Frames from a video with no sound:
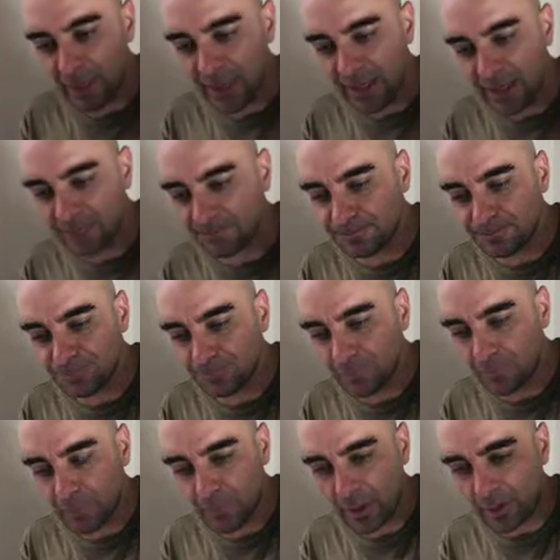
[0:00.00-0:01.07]
And
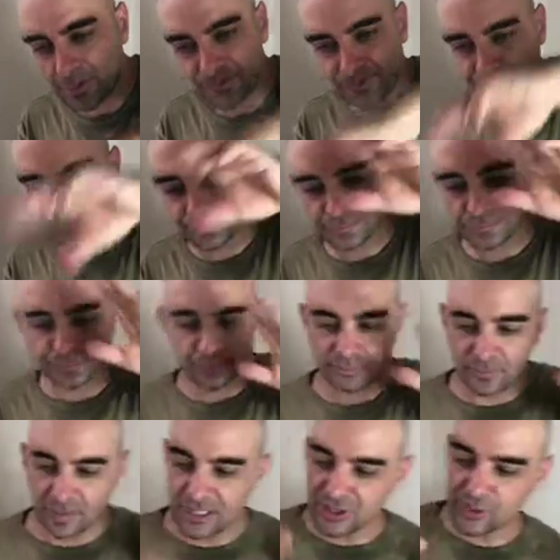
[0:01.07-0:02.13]

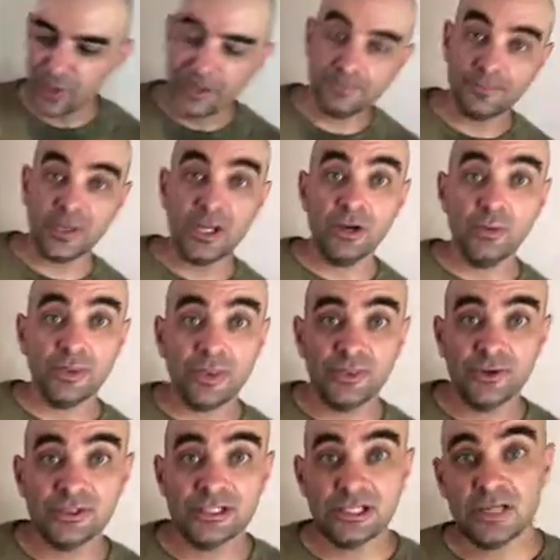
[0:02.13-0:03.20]
this one here with the
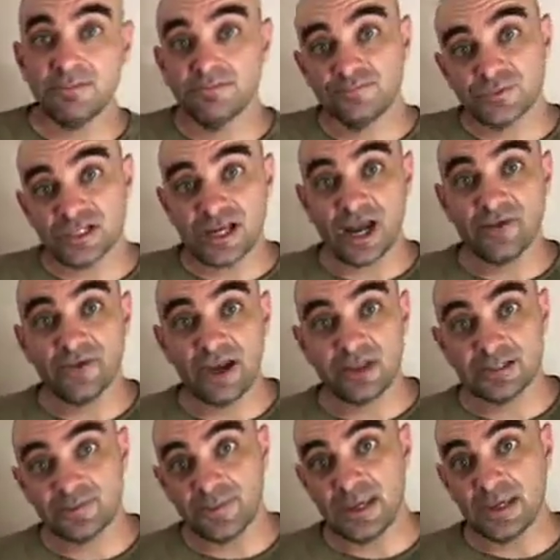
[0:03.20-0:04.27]
third steep, it's kind of at
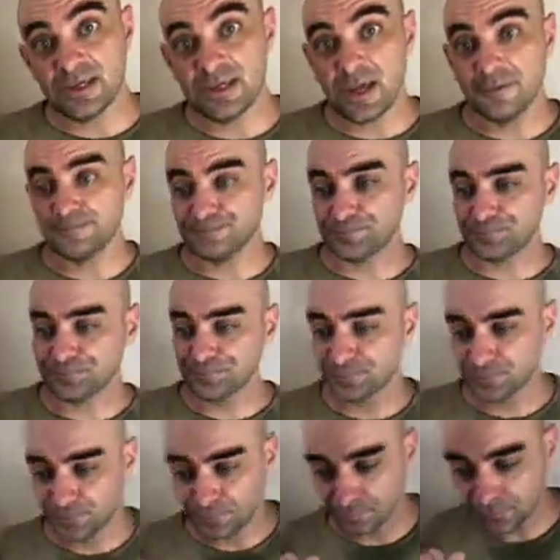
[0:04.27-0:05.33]
its peak. Now,
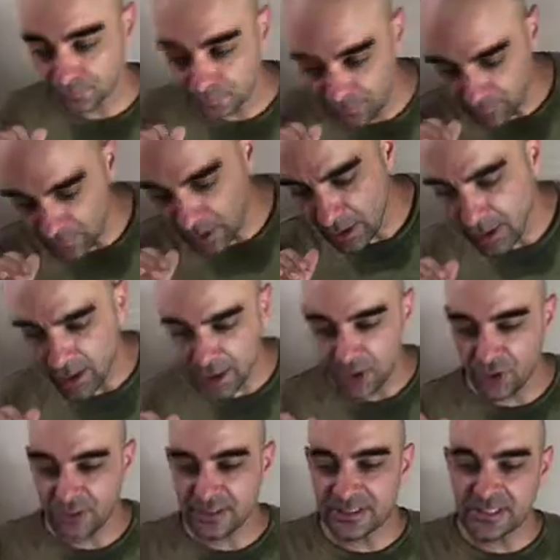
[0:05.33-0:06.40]

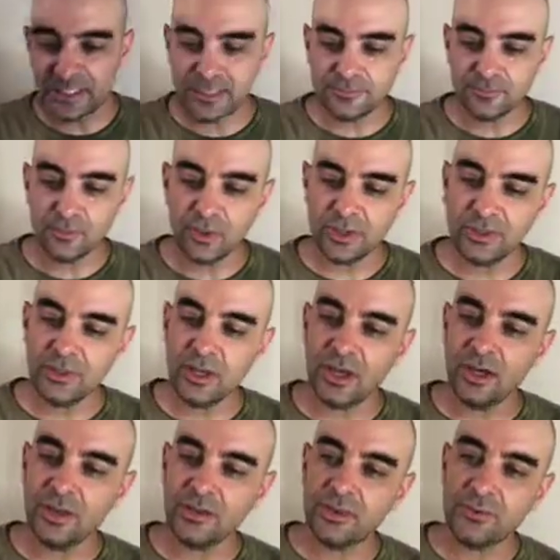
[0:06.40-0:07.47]
you can see with
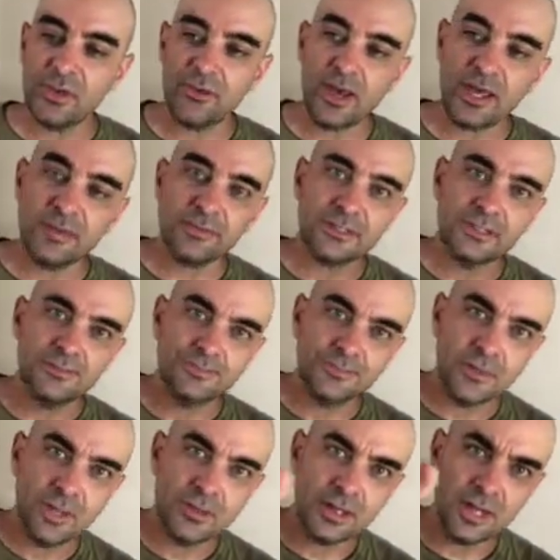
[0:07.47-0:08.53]
3 grams,
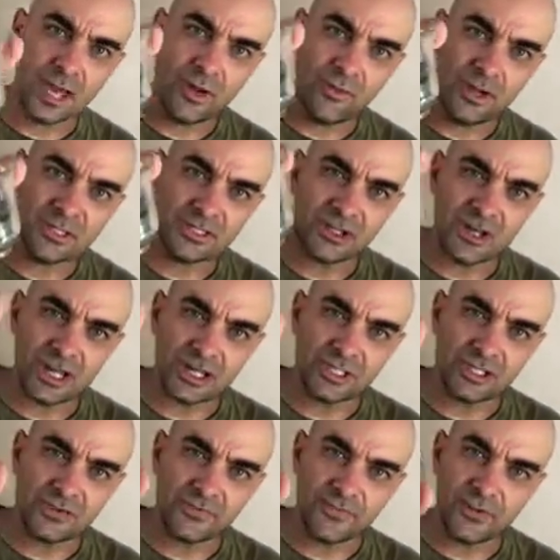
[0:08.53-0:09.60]
the Gaiwan's not
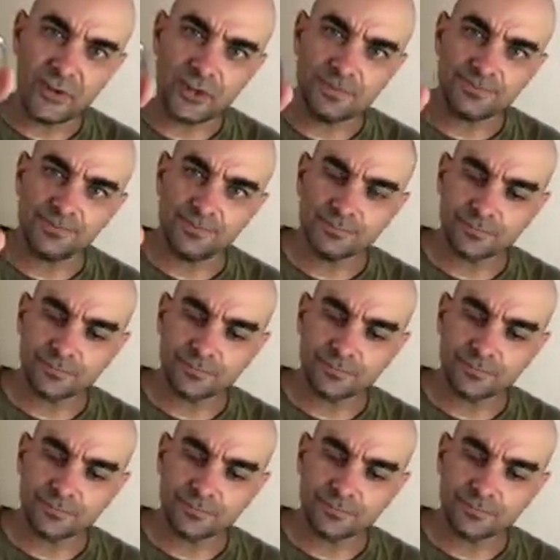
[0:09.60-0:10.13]
actually full.